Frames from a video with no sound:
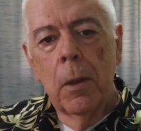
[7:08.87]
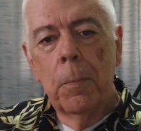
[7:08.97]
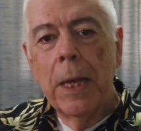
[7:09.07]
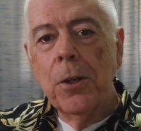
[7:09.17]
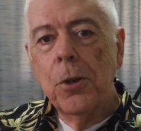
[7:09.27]
The
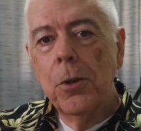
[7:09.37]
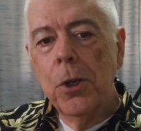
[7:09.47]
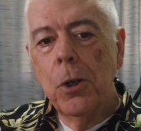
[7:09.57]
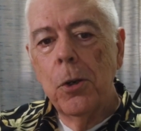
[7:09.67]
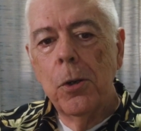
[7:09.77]
place you
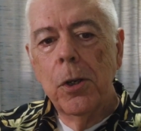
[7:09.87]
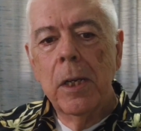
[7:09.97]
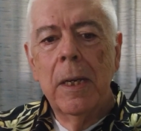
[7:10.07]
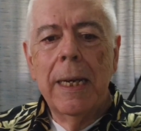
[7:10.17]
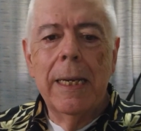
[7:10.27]
choose
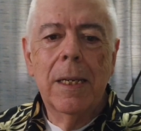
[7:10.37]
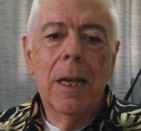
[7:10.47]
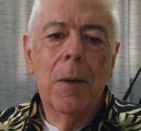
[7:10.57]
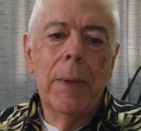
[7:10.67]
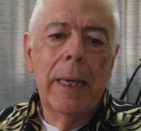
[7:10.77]
is
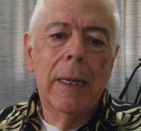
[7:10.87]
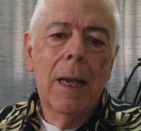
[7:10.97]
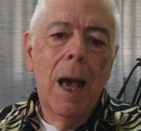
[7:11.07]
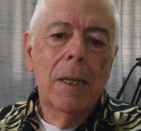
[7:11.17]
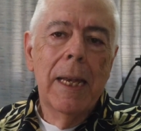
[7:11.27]
going to be in
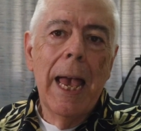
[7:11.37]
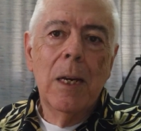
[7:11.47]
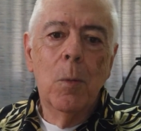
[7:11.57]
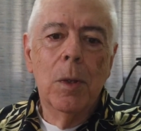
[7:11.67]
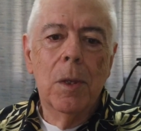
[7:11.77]

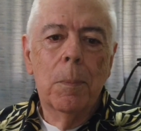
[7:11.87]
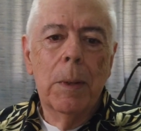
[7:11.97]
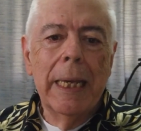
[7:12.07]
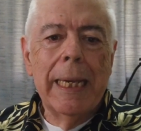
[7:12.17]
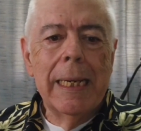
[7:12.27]
contact with the
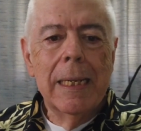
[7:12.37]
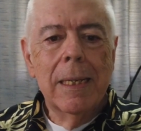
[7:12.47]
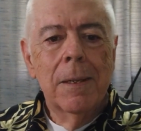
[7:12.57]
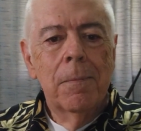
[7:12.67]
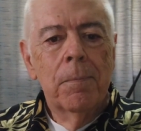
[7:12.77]

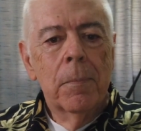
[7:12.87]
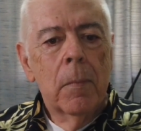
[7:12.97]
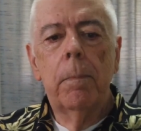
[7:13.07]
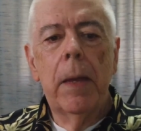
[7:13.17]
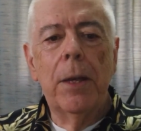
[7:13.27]
police,
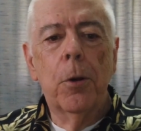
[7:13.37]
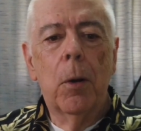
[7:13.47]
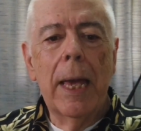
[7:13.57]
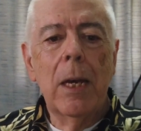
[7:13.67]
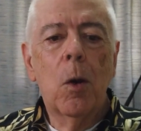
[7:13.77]
and
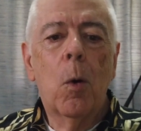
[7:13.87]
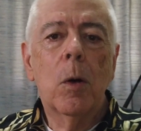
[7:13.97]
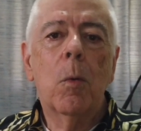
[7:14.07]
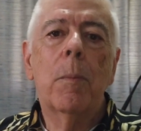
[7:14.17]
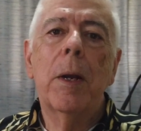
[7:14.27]
your
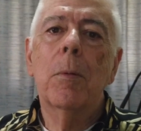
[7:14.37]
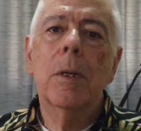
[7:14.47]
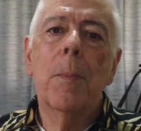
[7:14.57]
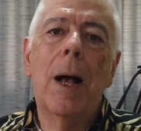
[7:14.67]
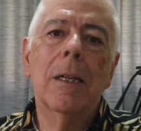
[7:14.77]
landlord will be
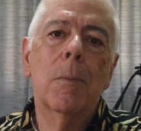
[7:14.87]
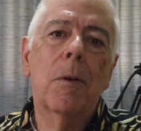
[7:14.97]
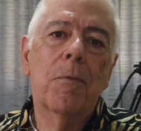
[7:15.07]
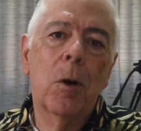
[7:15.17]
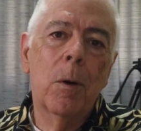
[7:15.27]

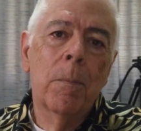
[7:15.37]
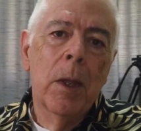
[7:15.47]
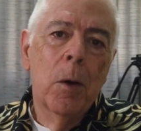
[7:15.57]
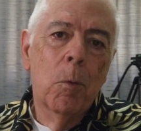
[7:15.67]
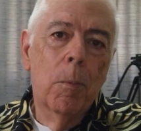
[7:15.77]
responsible for
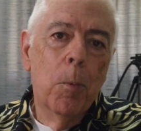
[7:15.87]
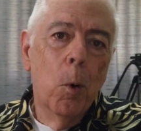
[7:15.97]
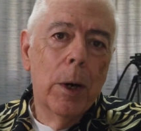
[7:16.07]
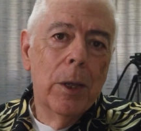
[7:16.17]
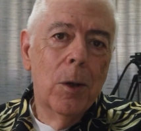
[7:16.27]

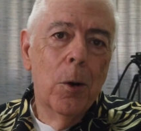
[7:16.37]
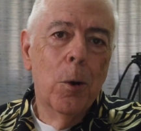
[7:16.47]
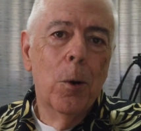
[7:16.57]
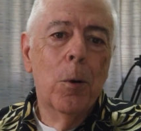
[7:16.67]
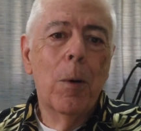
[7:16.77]
reporting
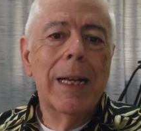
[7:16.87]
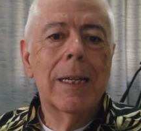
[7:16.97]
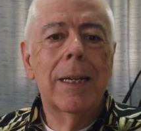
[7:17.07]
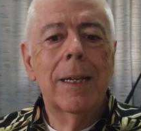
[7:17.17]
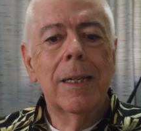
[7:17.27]
your
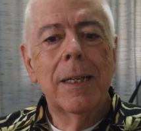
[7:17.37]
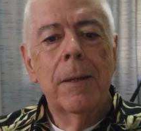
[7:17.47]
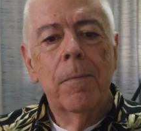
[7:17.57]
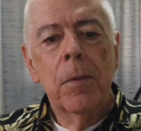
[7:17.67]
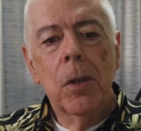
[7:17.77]
residence
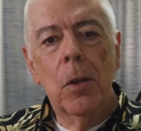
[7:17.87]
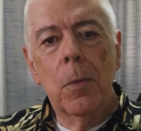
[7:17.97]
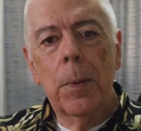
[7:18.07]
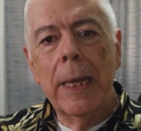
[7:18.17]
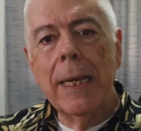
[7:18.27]
to
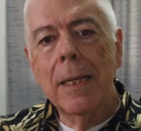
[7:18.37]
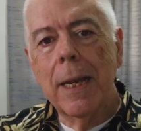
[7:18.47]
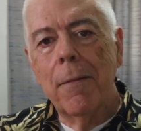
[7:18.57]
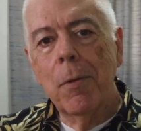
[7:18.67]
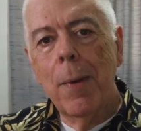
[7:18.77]
the police
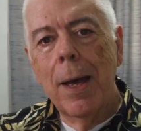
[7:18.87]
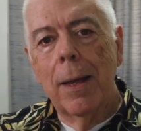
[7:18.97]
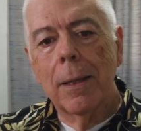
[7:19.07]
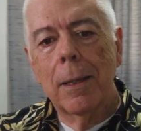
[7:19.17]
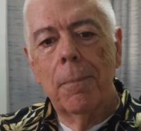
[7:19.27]
every
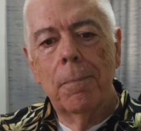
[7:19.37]
month.